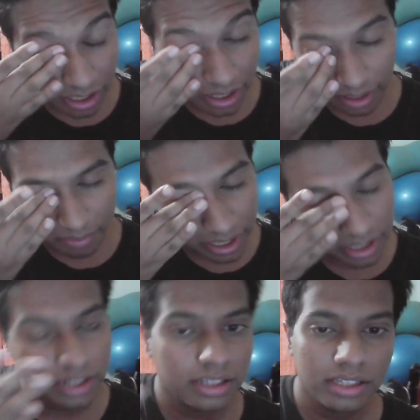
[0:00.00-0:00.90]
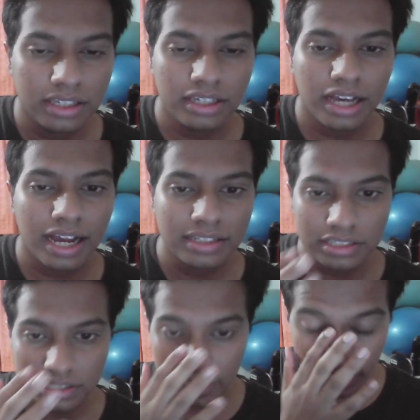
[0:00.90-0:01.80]
I mean, he had this
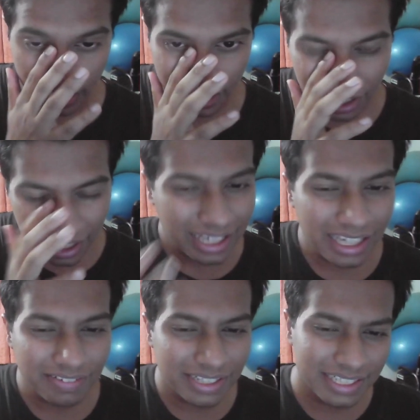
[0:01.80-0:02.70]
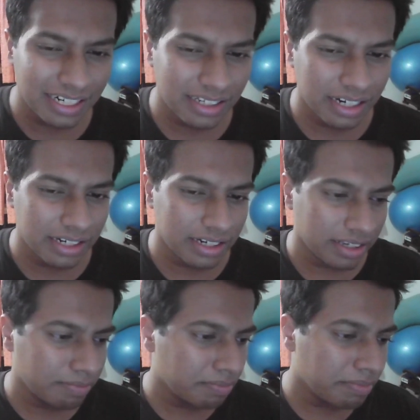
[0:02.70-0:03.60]
thing, like, he even said that
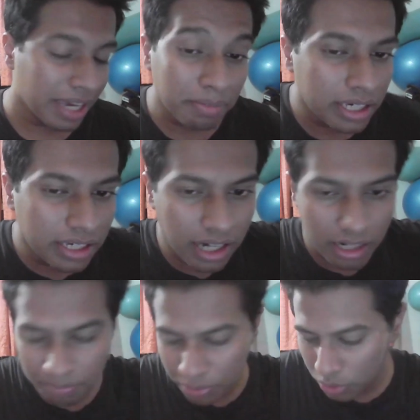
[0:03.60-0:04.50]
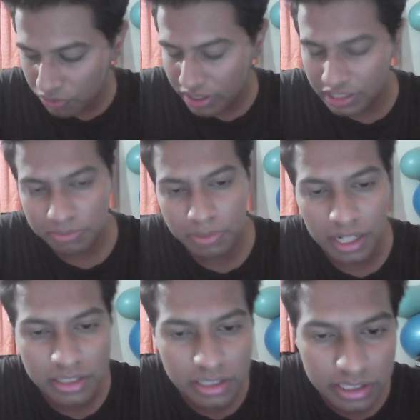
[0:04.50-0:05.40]
maybe he can't prove his
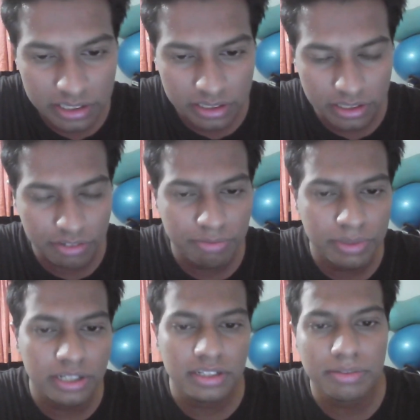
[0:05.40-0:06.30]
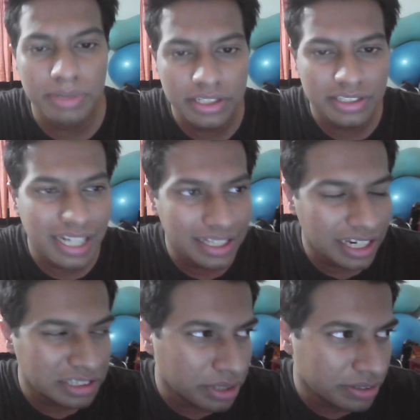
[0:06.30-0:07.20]
brother's sort of murder, because, yeah,
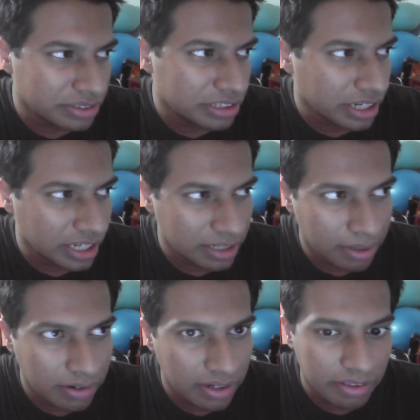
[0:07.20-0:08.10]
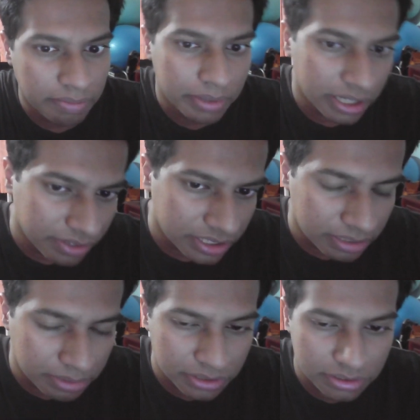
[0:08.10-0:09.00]
that's what I was talking about in the previous
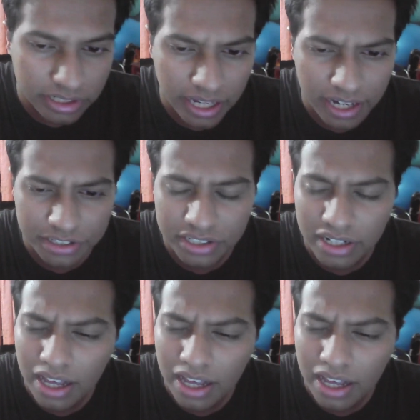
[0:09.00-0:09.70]
episode's reaction.